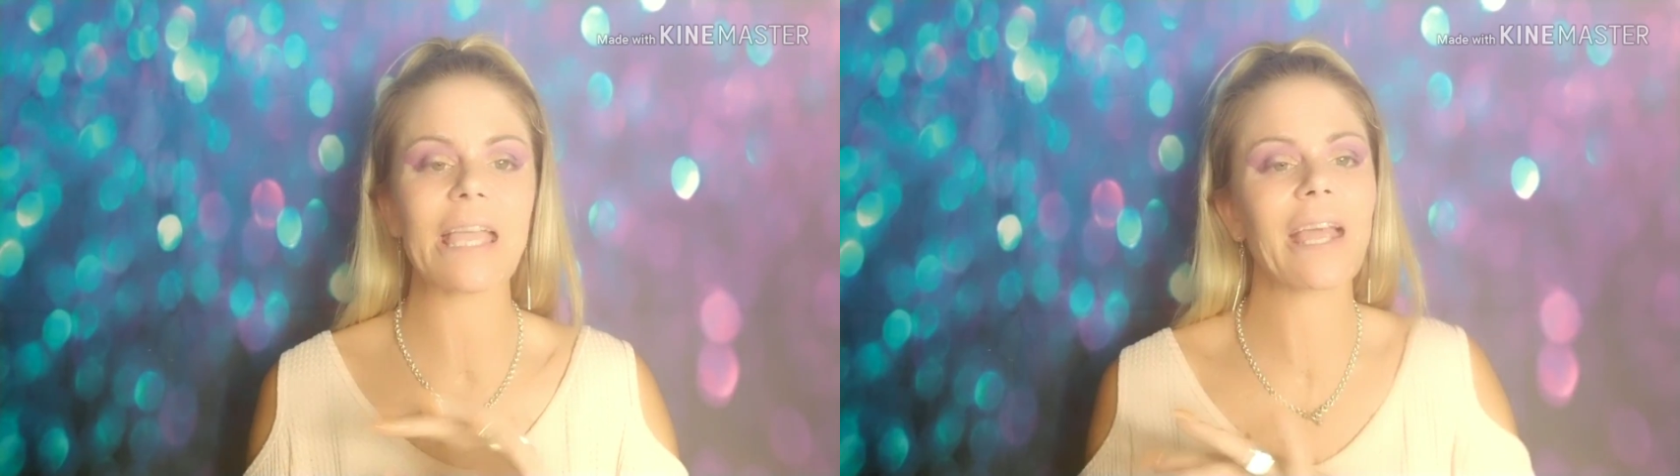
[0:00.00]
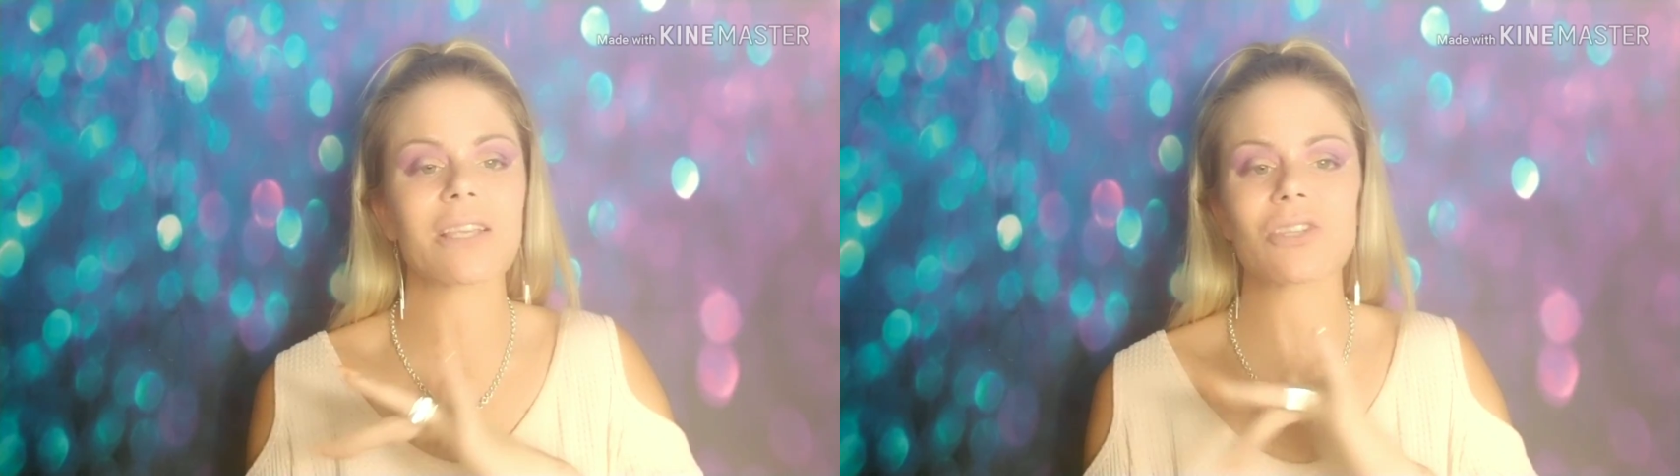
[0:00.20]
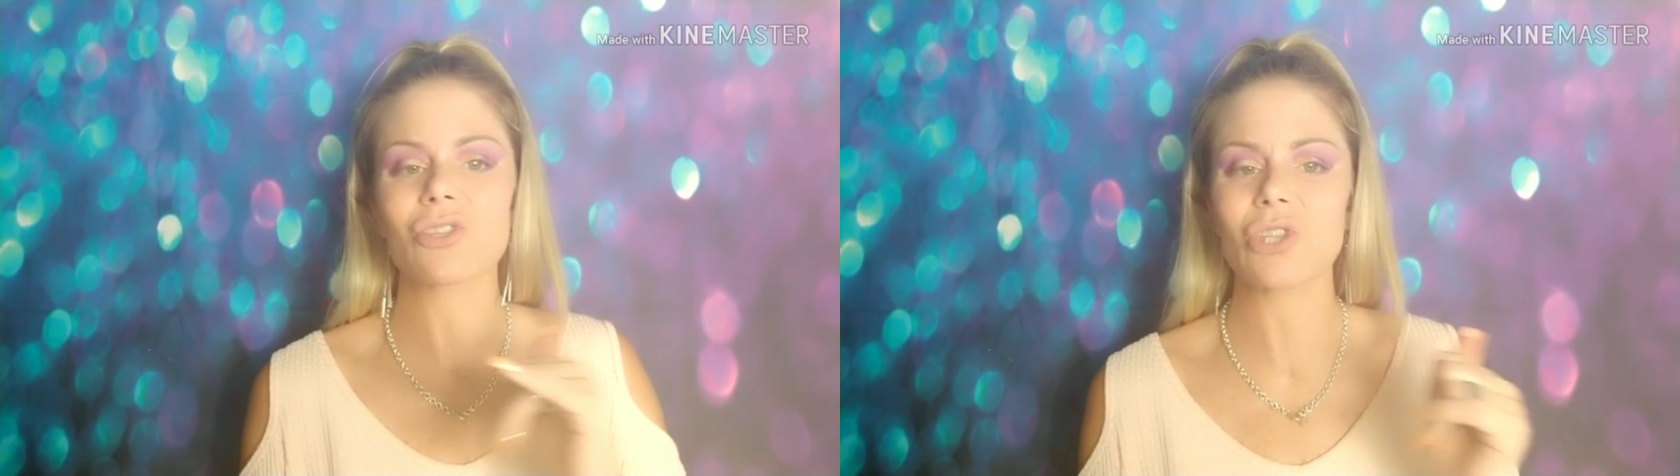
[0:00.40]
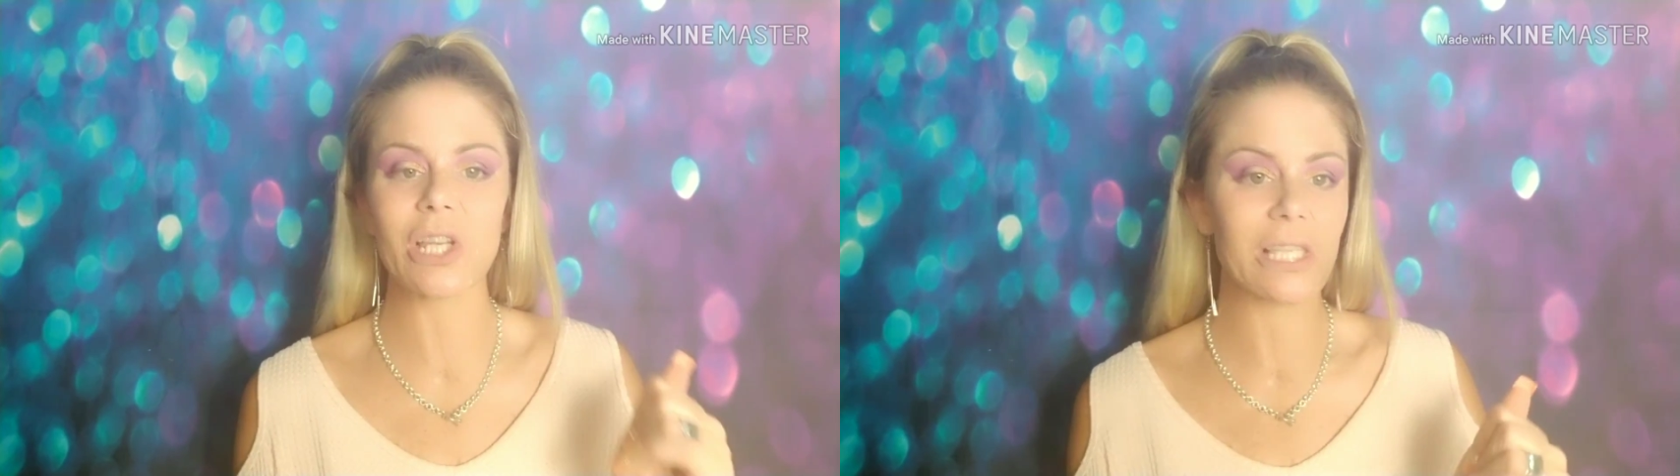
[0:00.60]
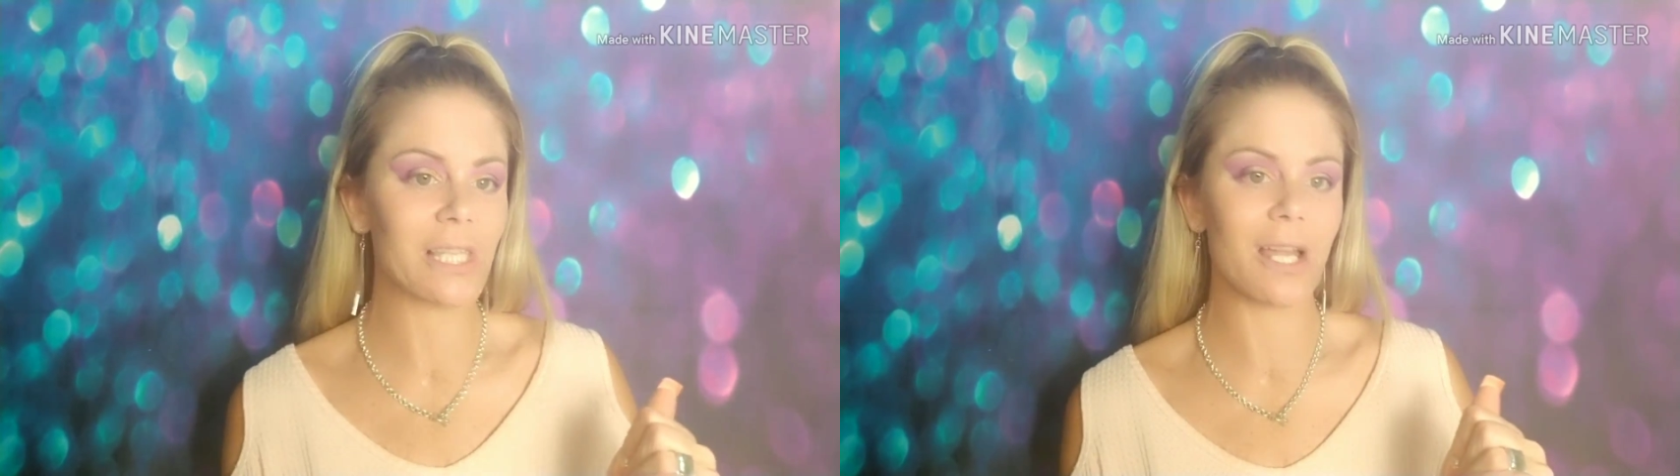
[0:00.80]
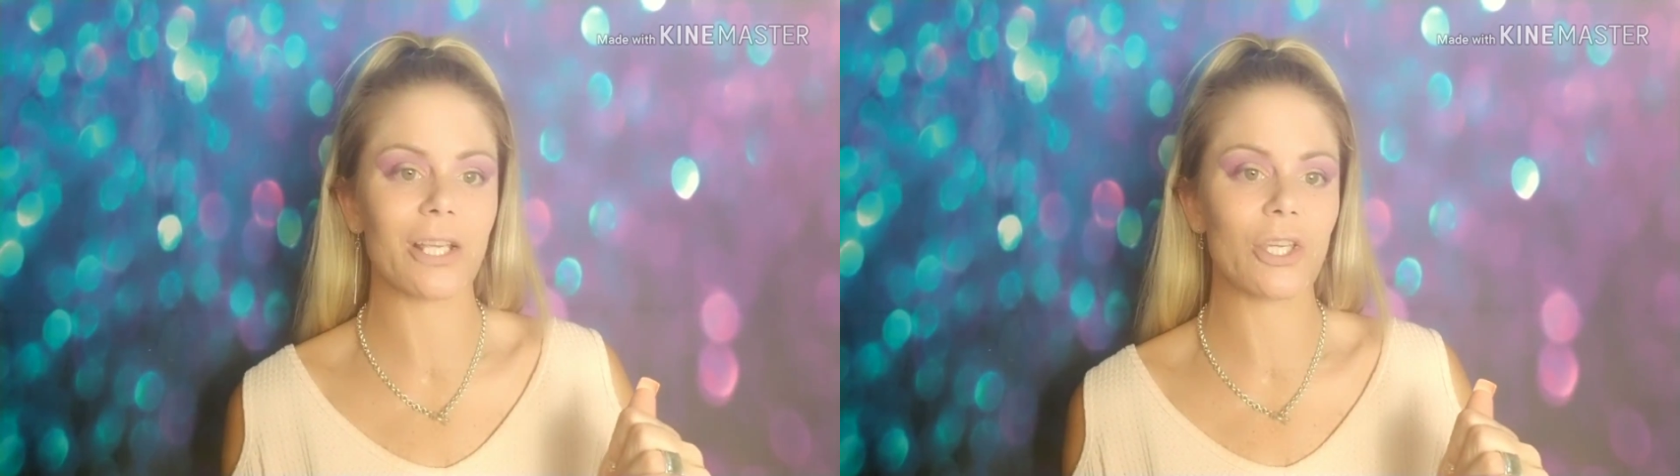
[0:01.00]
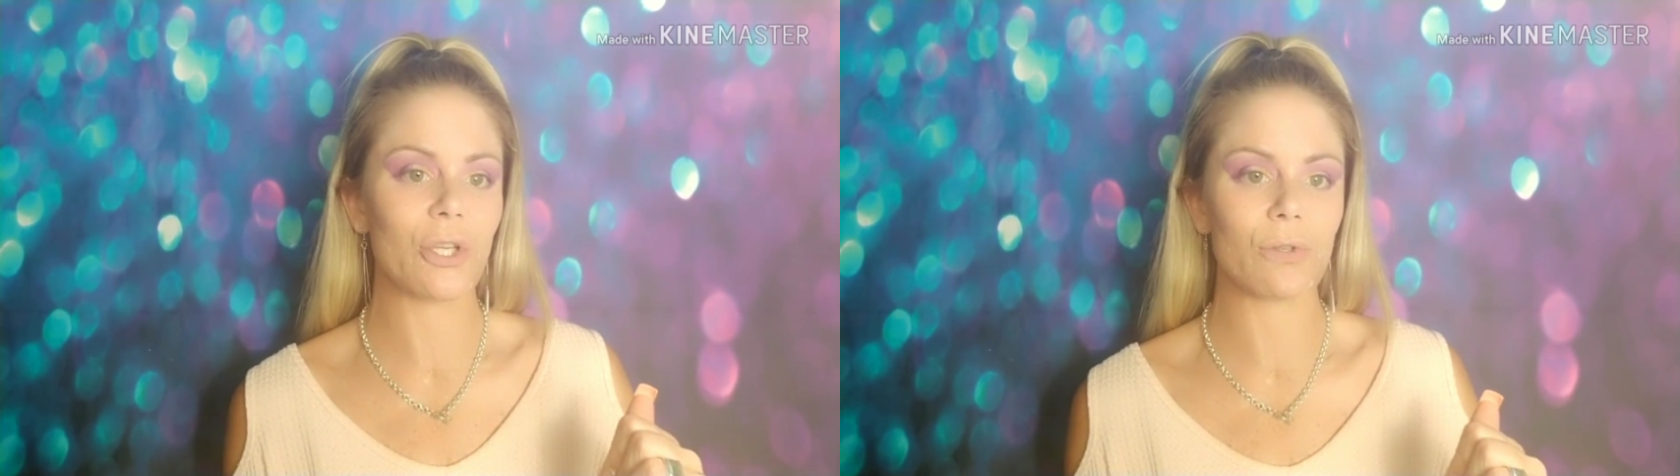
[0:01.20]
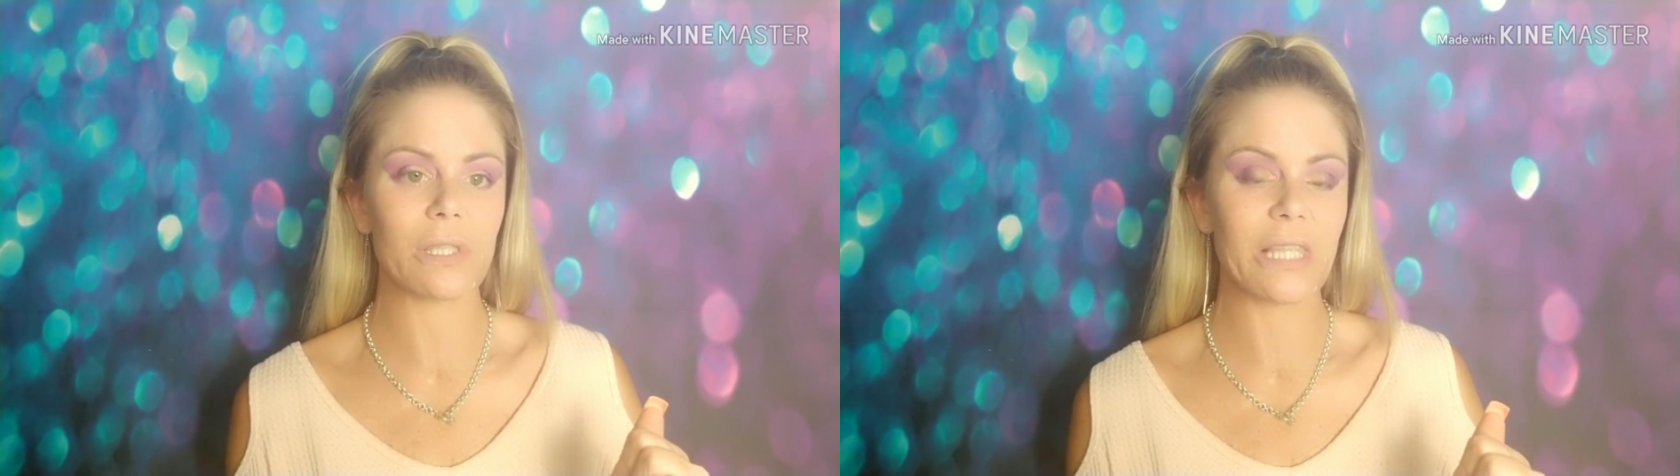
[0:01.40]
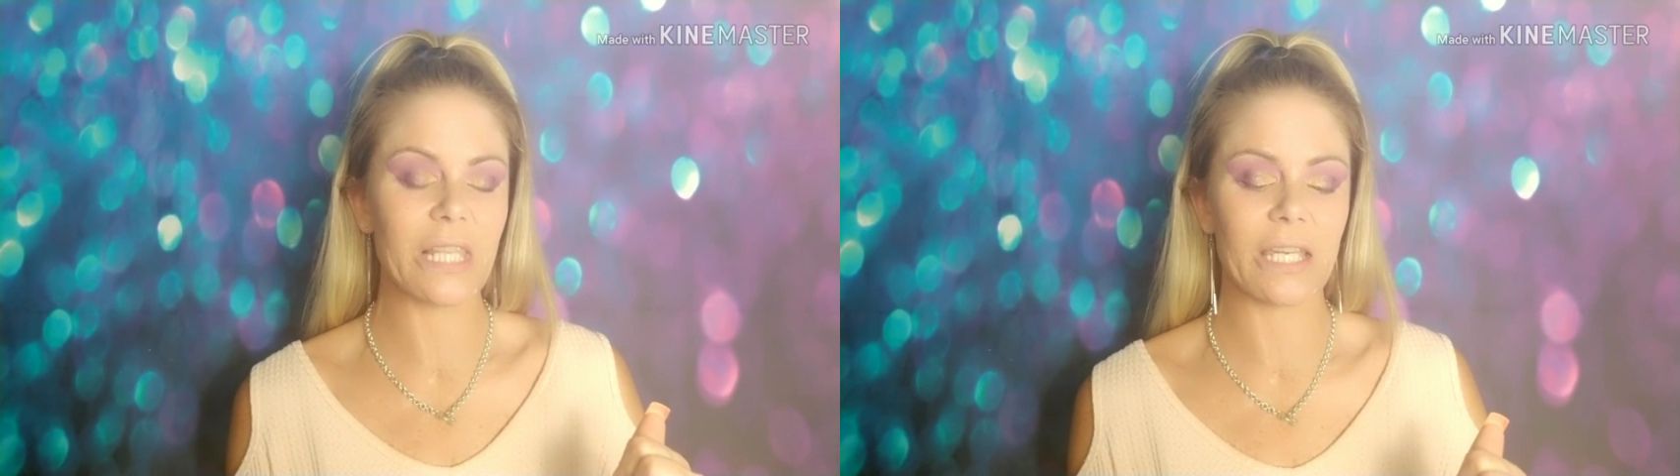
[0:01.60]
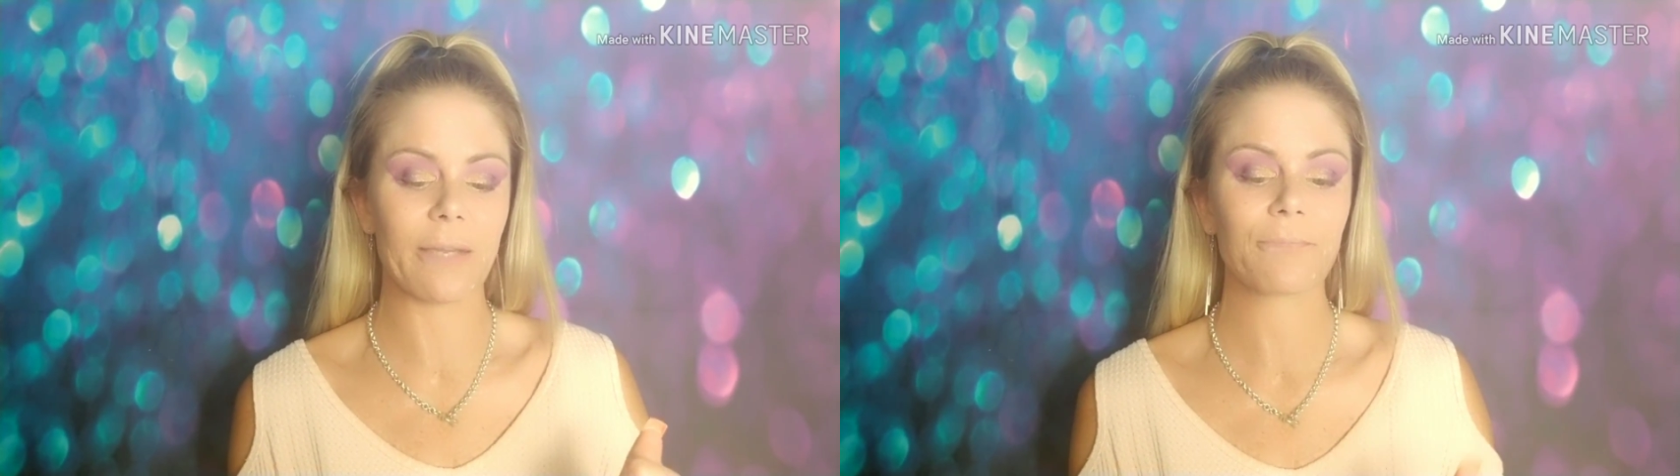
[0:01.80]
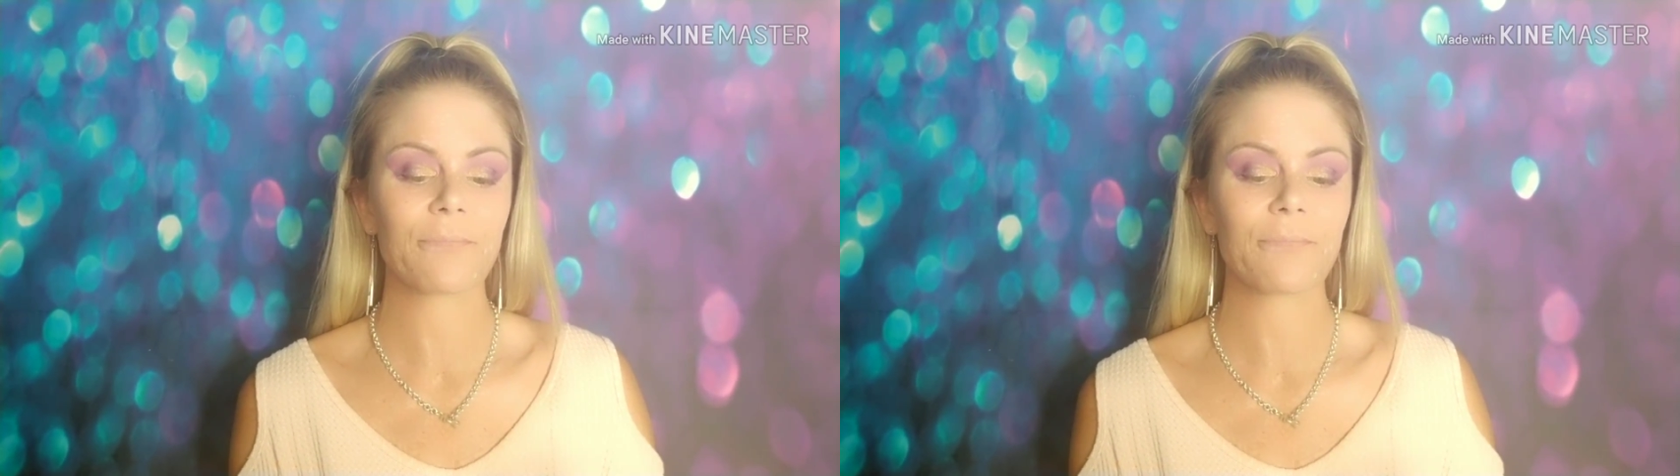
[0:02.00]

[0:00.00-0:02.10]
and it's just not a cute thing.